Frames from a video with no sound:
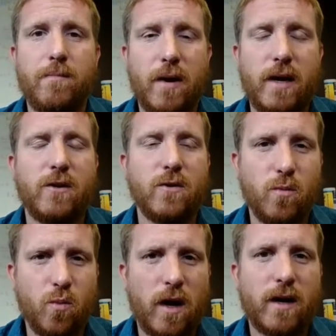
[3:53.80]
But
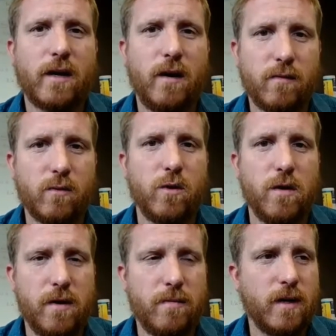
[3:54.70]
you'll want to get comfortable
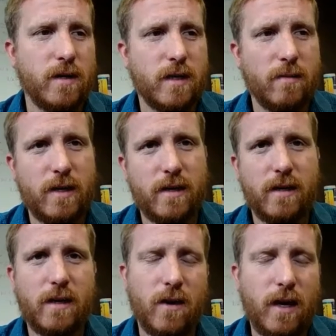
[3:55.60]
with it because, I
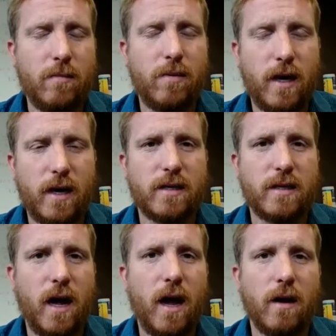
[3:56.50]
mean, APA
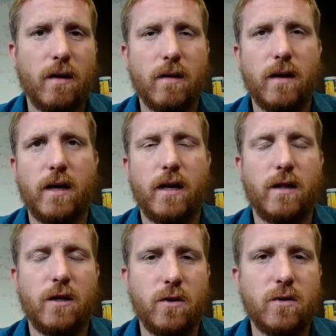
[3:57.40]
style and
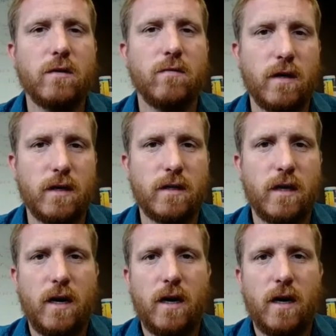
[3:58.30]
then the use of it,